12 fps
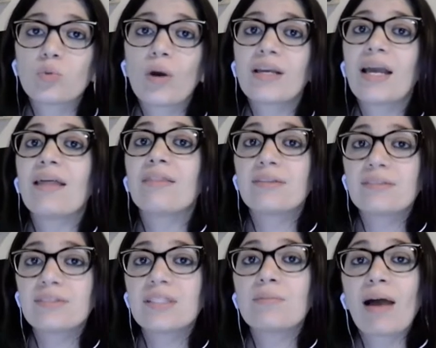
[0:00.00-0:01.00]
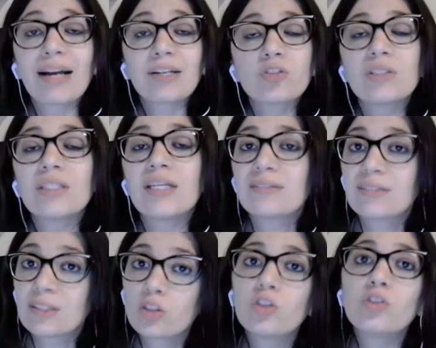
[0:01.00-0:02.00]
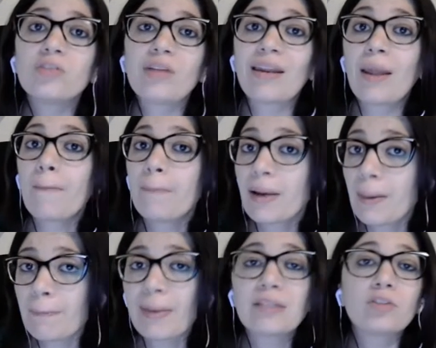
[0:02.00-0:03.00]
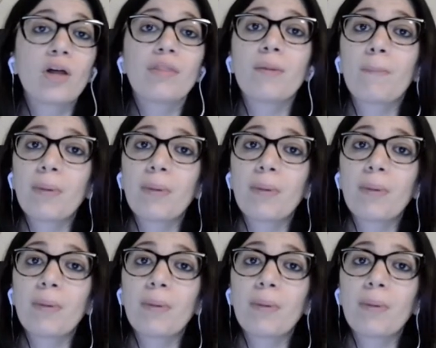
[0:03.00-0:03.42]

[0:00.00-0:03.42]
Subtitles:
Why can't this team actually execute and implement on the